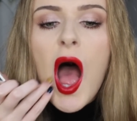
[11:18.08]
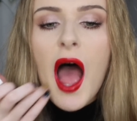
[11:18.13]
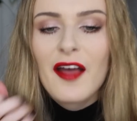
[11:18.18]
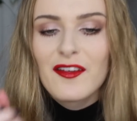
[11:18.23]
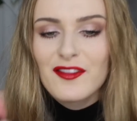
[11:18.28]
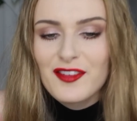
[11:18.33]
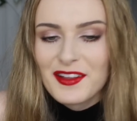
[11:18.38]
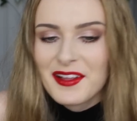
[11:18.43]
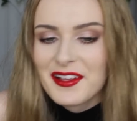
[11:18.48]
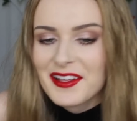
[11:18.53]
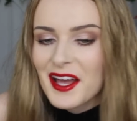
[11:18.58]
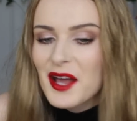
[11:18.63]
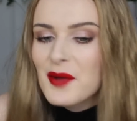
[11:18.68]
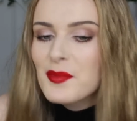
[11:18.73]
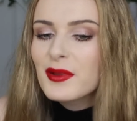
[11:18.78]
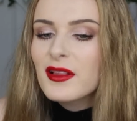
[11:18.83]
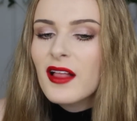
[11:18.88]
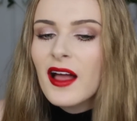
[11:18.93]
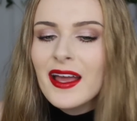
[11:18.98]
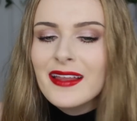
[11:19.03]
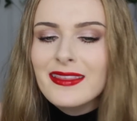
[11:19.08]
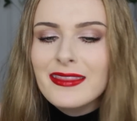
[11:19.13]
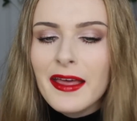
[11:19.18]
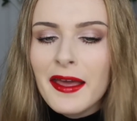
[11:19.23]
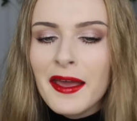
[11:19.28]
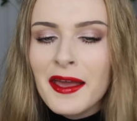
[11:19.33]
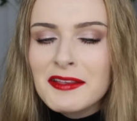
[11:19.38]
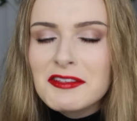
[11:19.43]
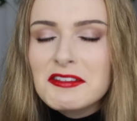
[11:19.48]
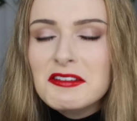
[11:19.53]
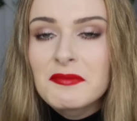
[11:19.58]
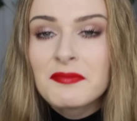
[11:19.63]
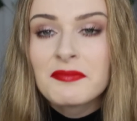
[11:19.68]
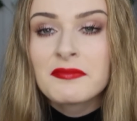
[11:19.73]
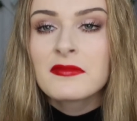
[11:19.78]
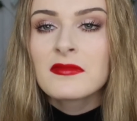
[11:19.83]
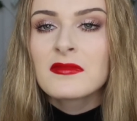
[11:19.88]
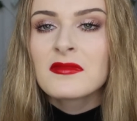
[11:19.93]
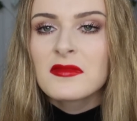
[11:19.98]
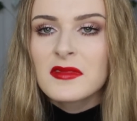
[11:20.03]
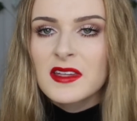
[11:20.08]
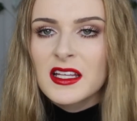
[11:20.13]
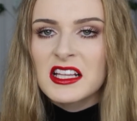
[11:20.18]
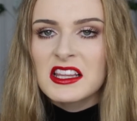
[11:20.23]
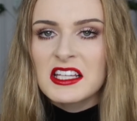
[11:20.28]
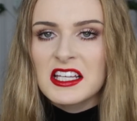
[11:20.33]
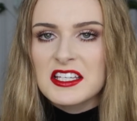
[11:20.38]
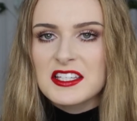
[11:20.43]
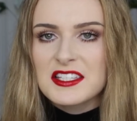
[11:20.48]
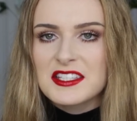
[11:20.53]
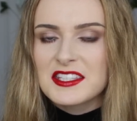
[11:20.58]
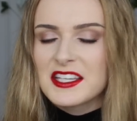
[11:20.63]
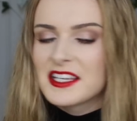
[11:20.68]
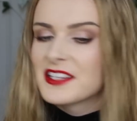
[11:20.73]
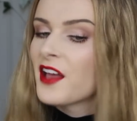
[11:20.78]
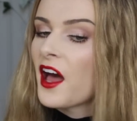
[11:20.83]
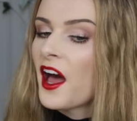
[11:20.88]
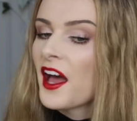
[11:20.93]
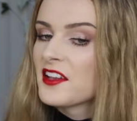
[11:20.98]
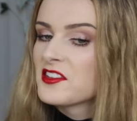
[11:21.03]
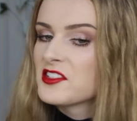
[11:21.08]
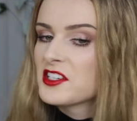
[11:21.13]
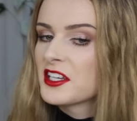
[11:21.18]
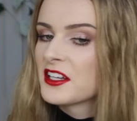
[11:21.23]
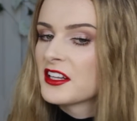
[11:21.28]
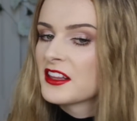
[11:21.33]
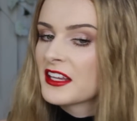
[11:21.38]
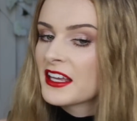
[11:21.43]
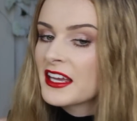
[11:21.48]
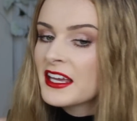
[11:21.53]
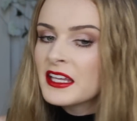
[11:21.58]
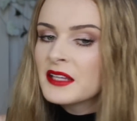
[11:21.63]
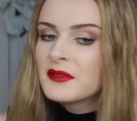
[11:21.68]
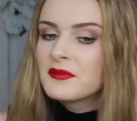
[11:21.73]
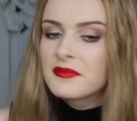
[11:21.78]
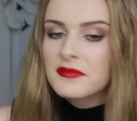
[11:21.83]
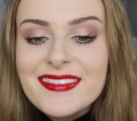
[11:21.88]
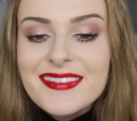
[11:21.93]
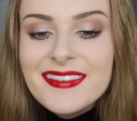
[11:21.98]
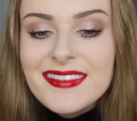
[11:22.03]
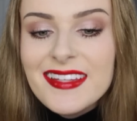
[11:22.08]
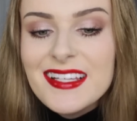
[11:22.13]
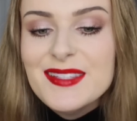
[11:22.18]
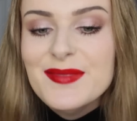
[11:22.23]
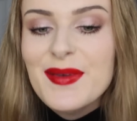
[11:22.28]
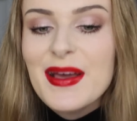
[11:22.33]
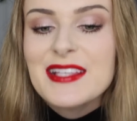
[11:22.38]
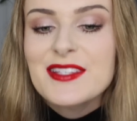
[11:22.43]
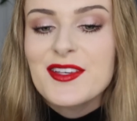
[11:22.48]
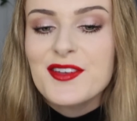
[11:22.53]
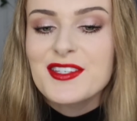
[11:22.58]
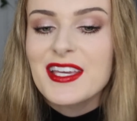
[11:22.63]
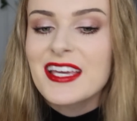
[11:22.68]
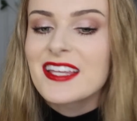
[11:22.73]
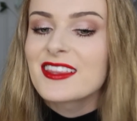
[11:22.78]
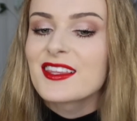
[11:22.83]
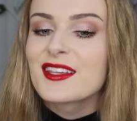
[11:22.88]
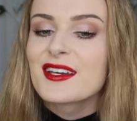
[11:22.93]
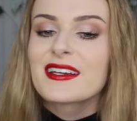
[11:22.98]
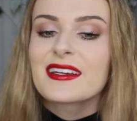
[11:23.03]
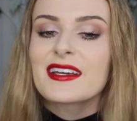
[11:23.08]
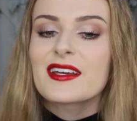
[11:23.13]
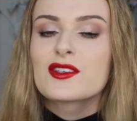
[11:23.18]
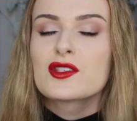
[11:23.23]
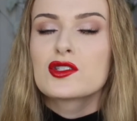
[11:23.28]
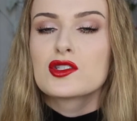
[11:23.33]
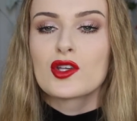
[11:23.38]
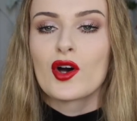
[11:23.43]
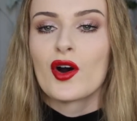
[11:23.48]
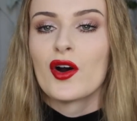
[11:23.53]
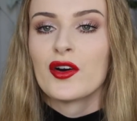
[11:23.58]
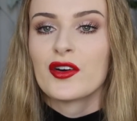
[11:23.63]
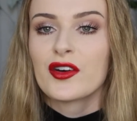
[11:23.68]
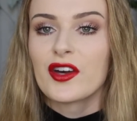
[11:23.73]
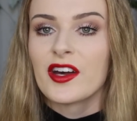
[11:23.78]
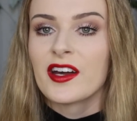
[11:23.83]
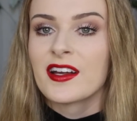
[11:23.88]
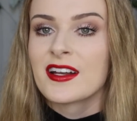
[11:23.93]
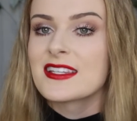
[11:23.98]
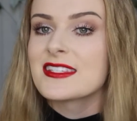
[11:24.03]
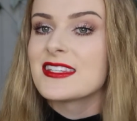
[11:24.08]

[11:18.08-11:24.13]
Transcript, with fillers: I feel like I applied that less than ideally. This makes your teeth look so good.